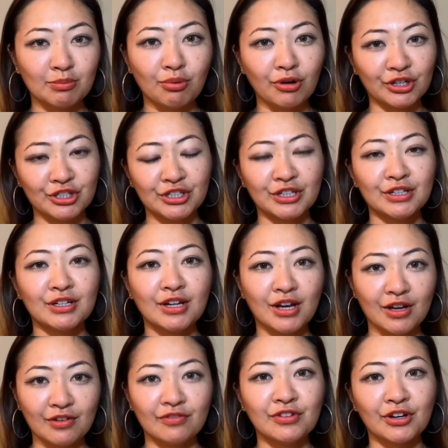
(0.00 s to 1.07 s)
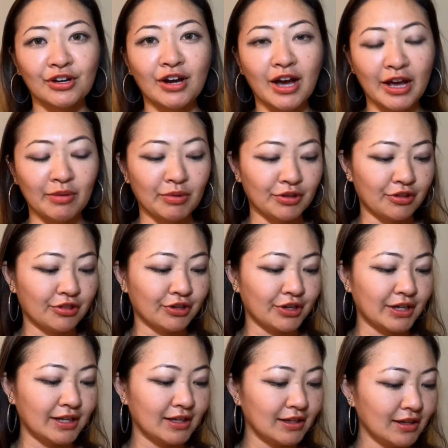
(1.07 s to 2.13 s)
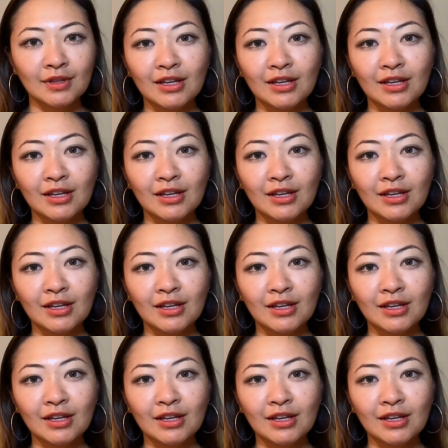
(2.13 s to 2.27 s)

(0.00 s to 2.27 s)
portion of your I-130.